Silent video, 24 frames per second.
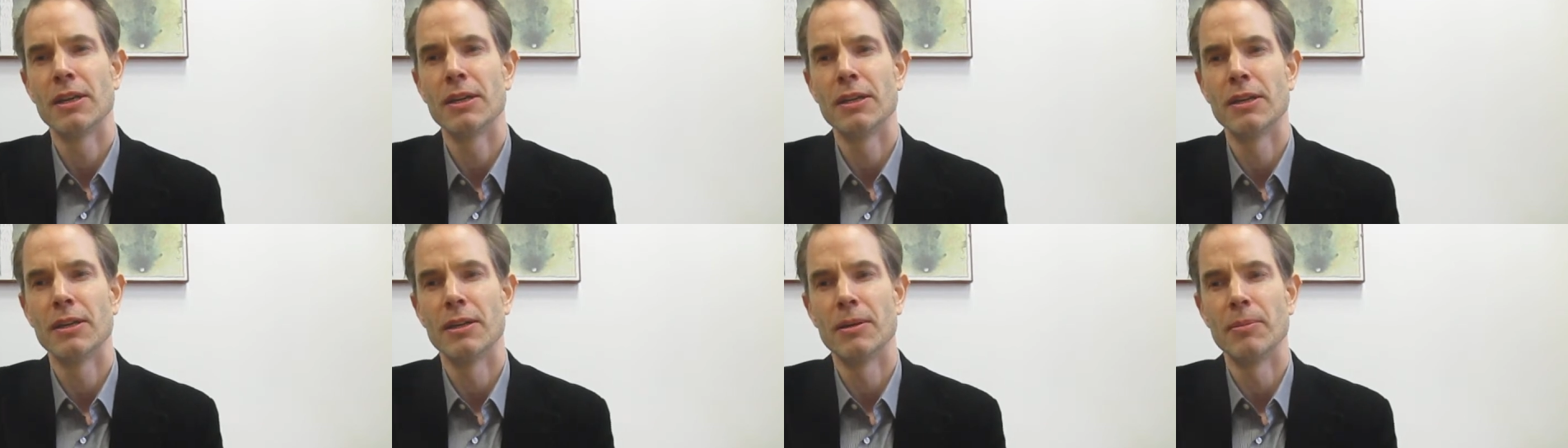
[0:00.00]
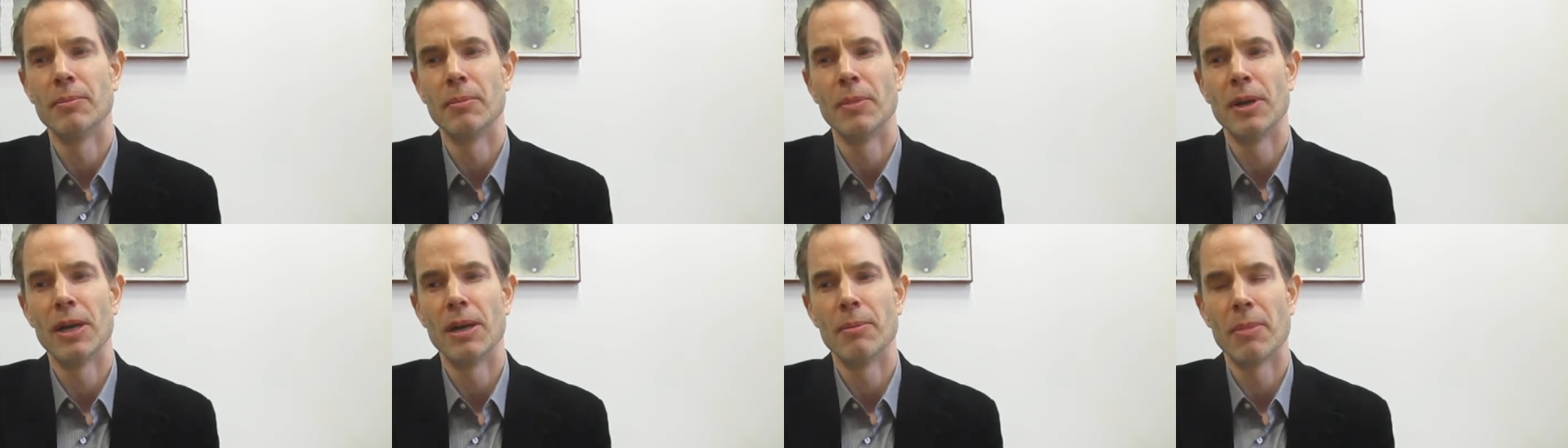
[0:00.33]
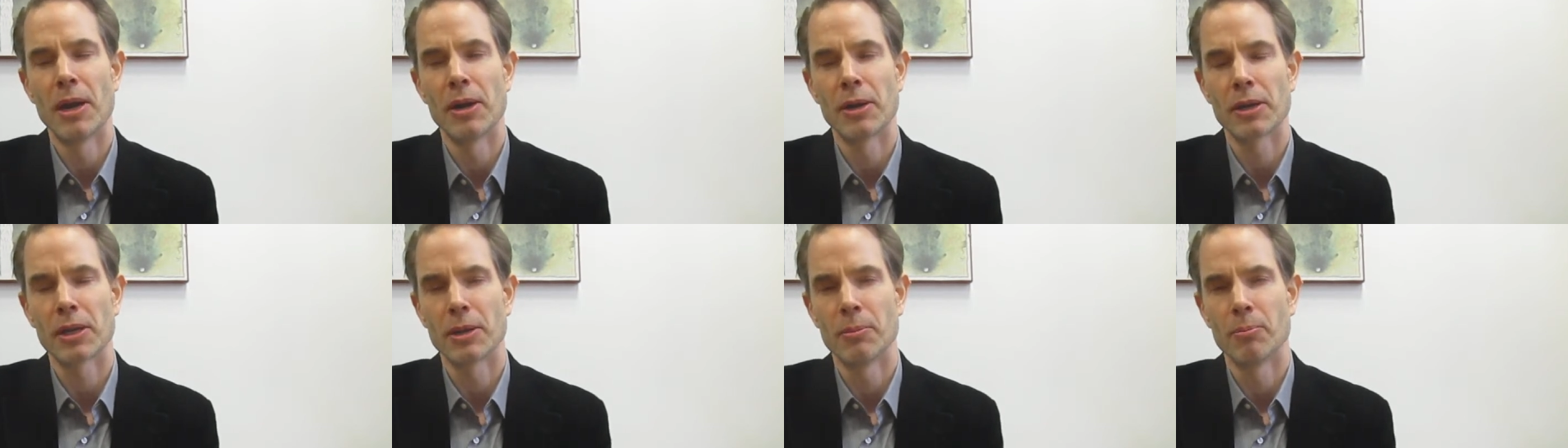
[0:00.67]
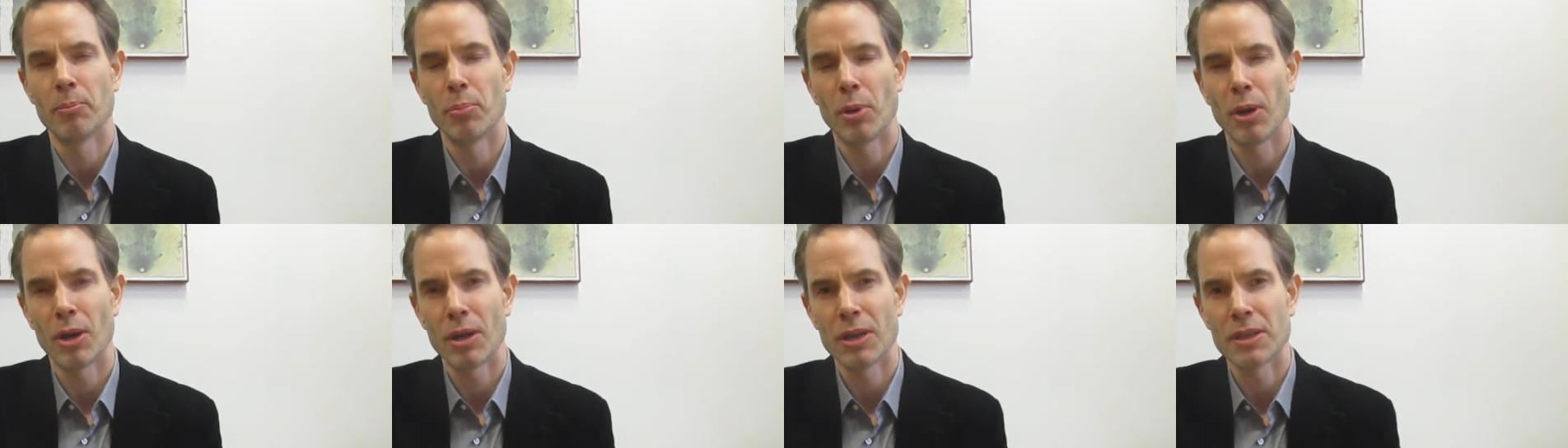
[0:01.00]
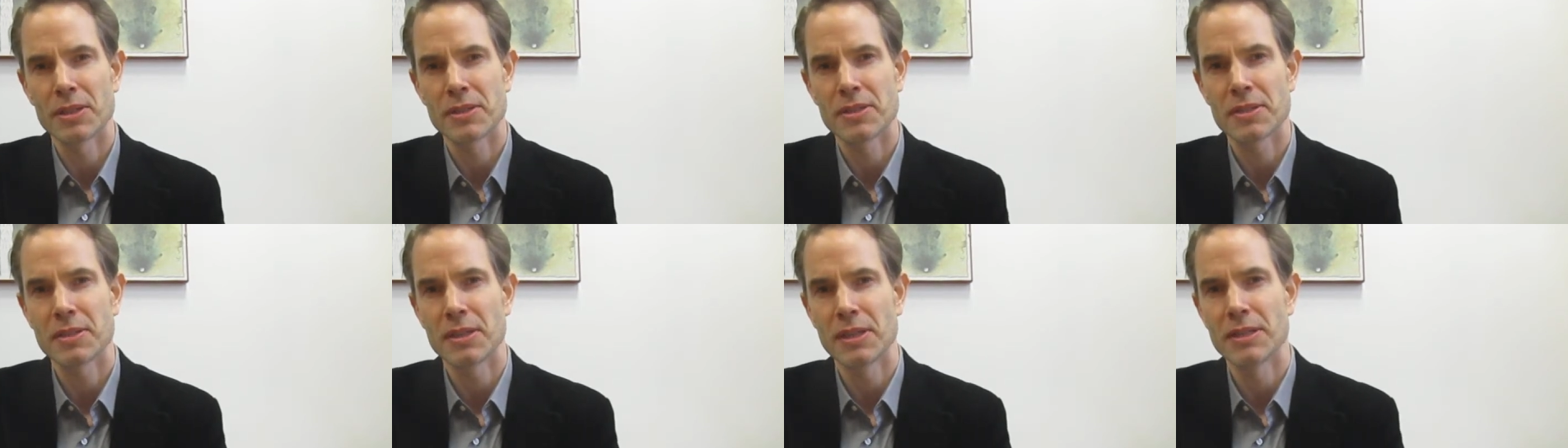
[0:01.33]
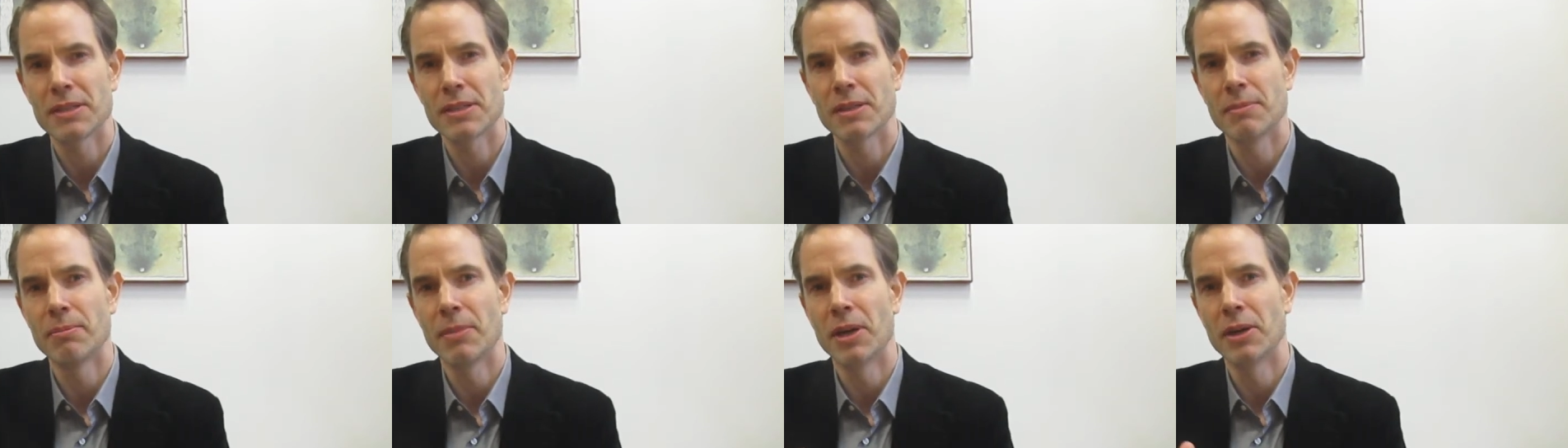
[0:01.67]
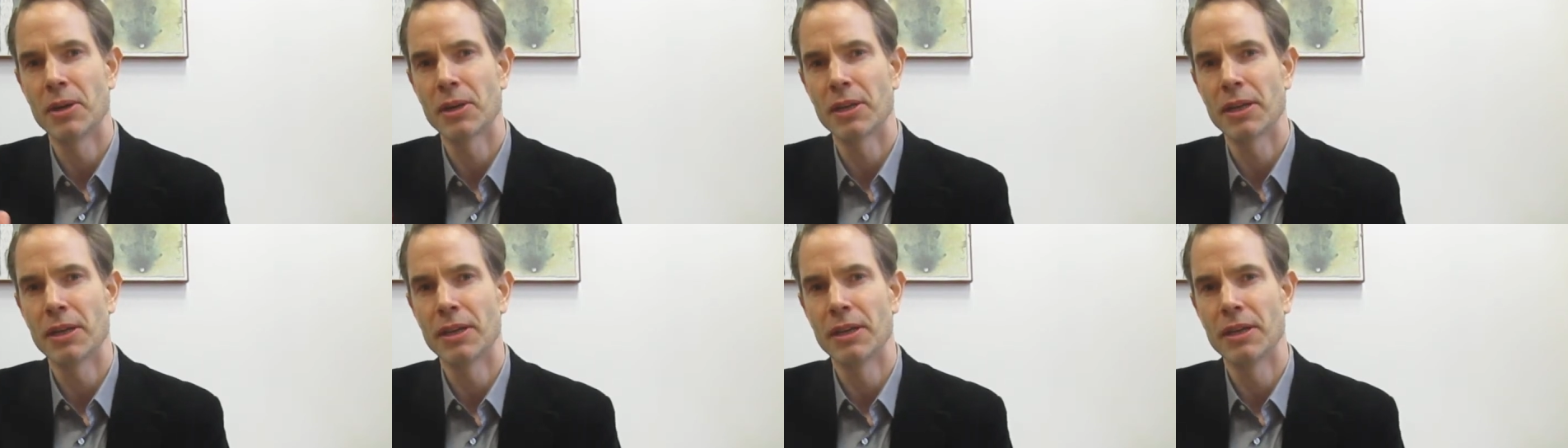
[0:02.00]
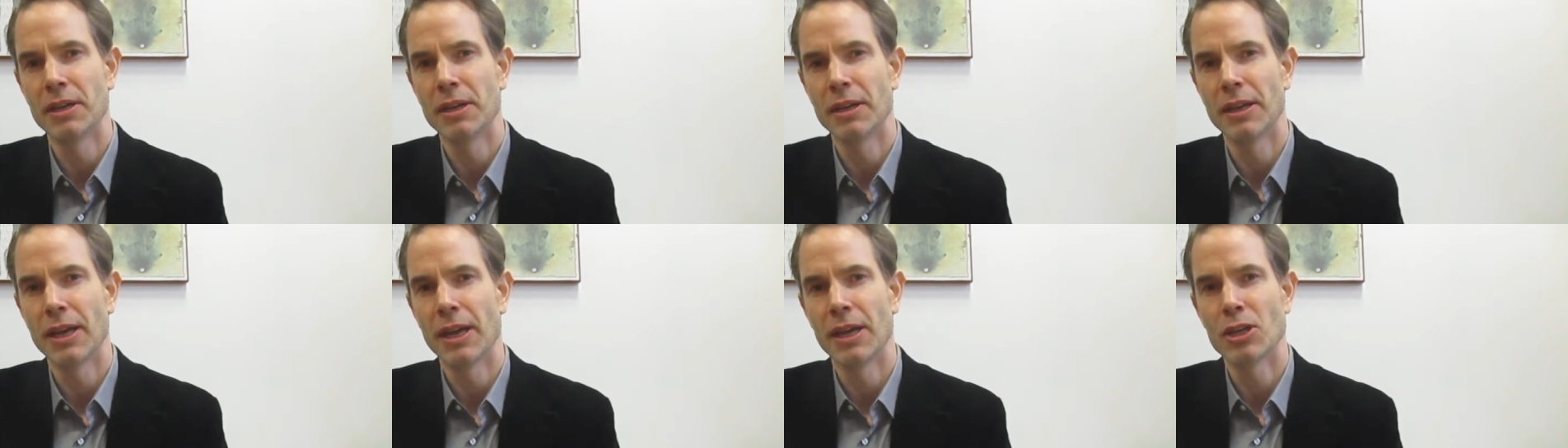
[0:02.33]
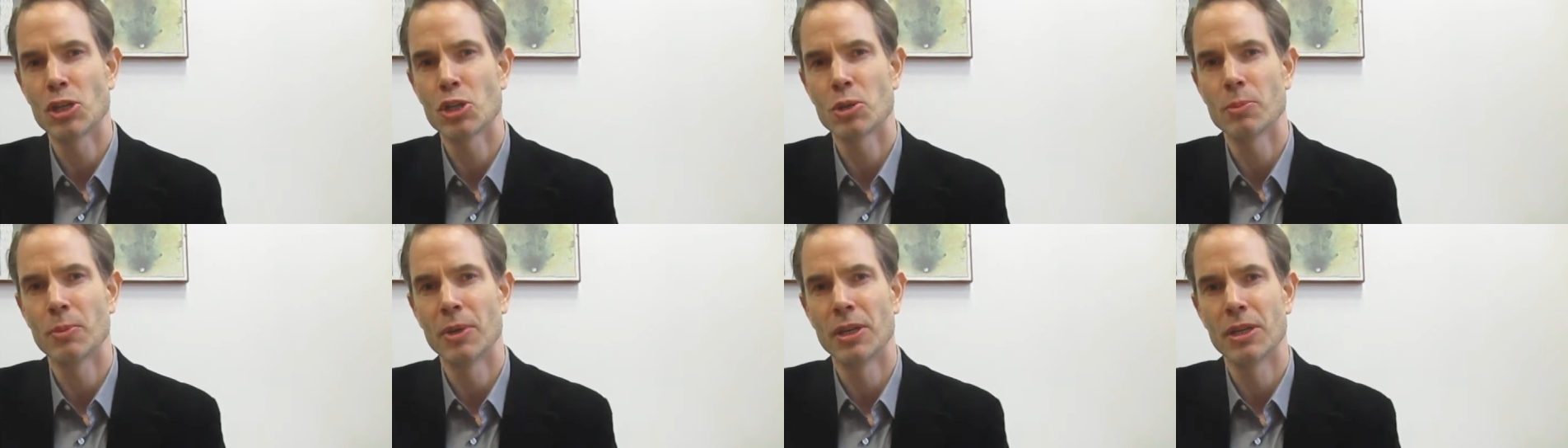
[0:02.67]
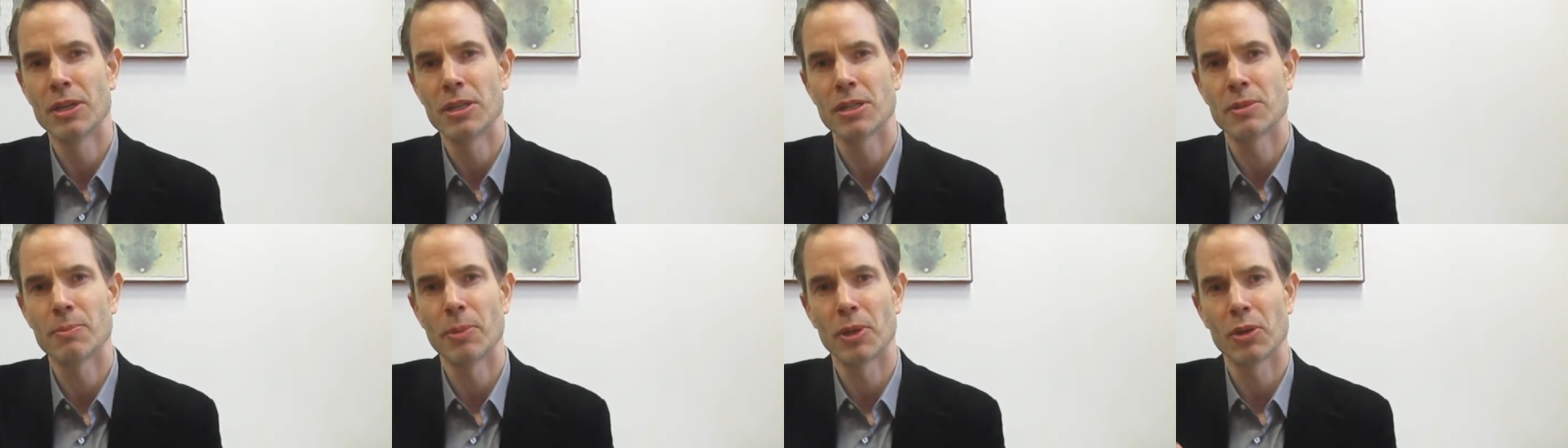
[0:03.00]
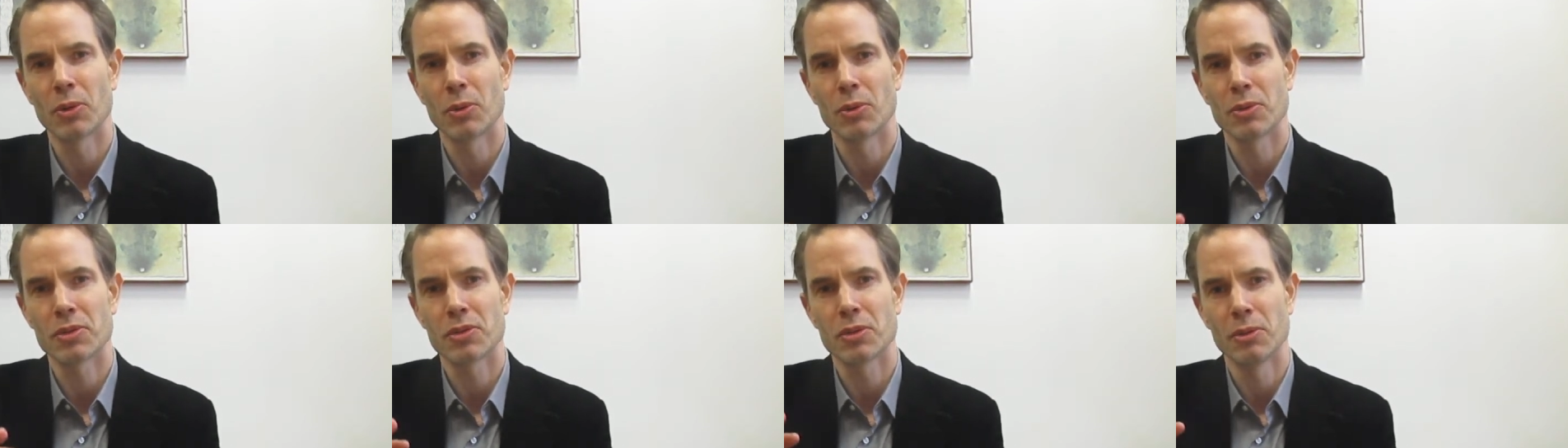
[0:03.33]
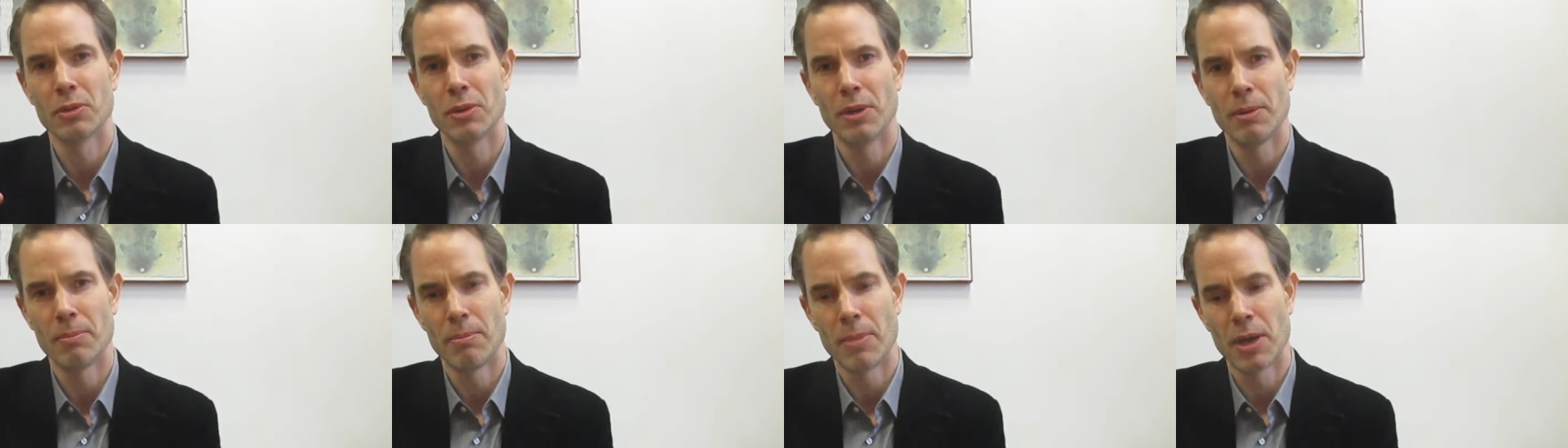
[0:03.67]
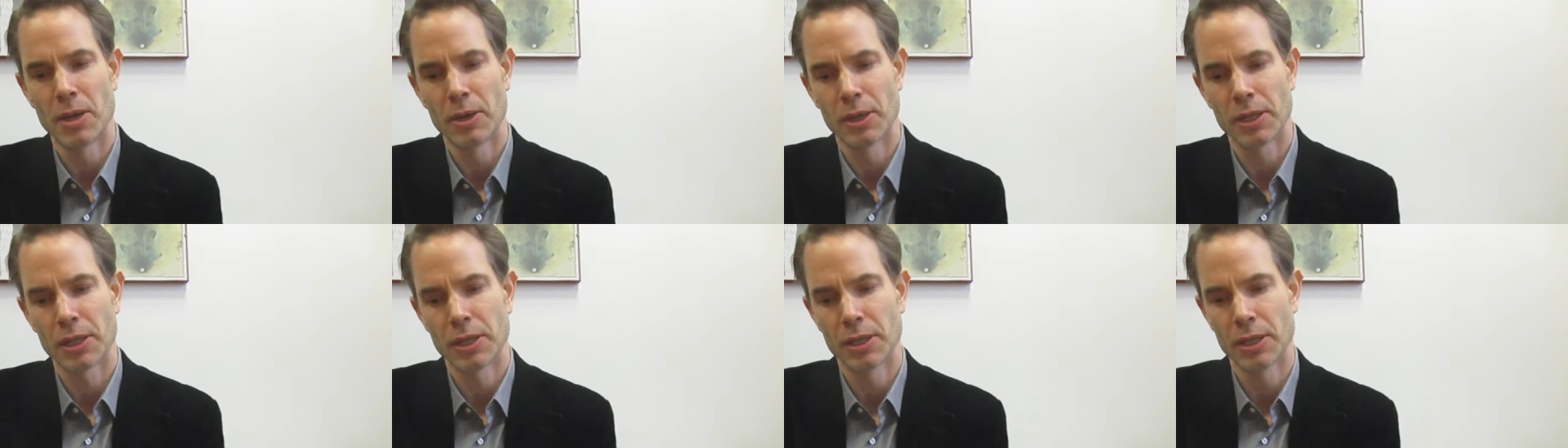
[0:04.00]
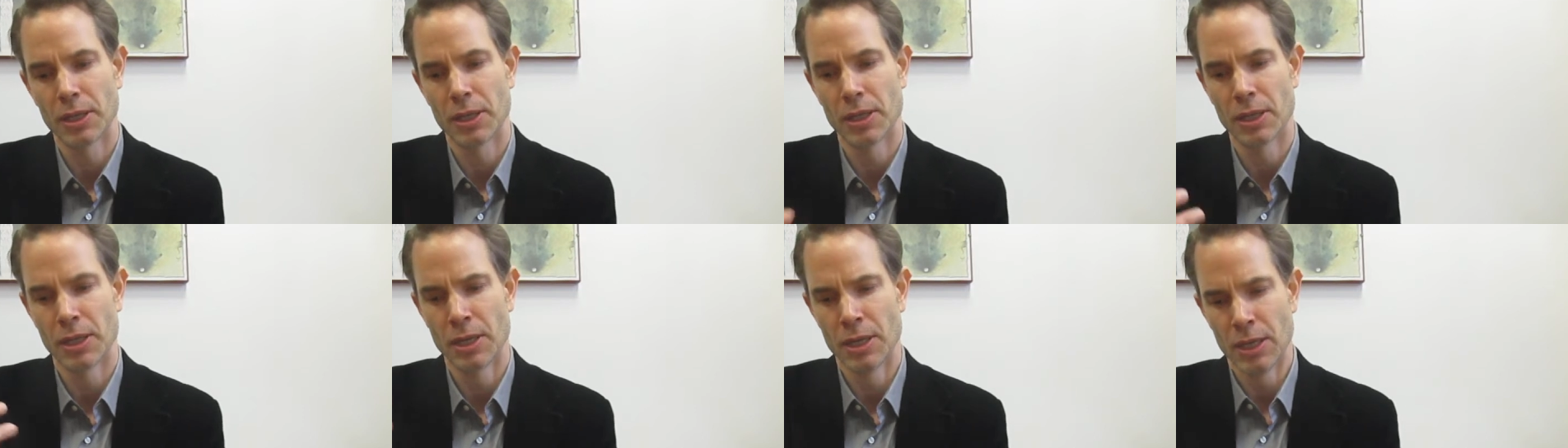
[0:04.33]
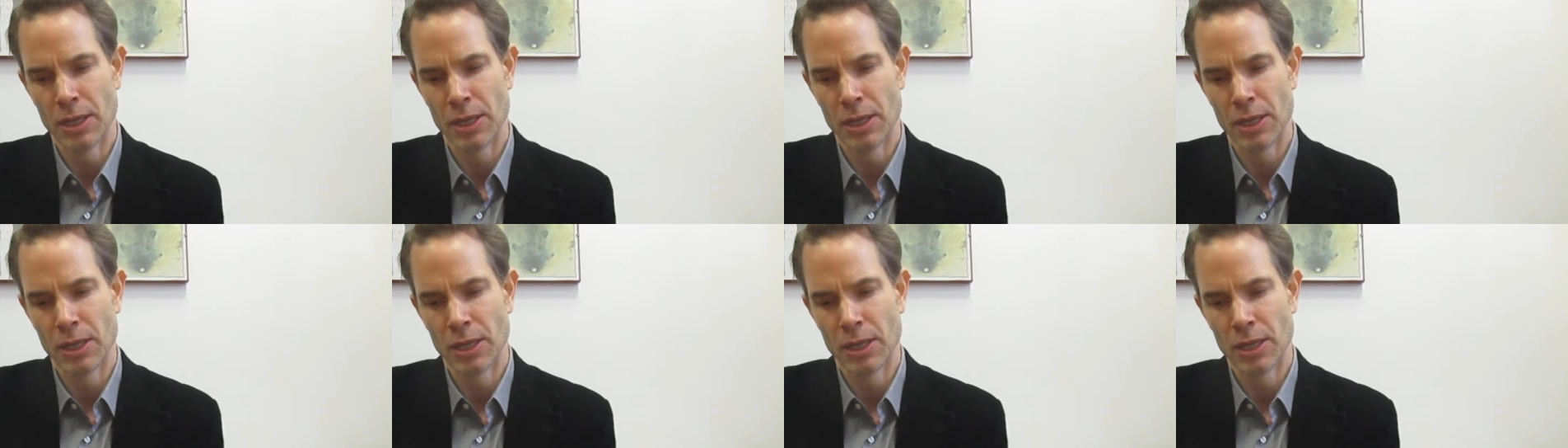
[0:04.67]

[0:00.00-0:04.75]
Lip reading: American policies, American engagement, but also American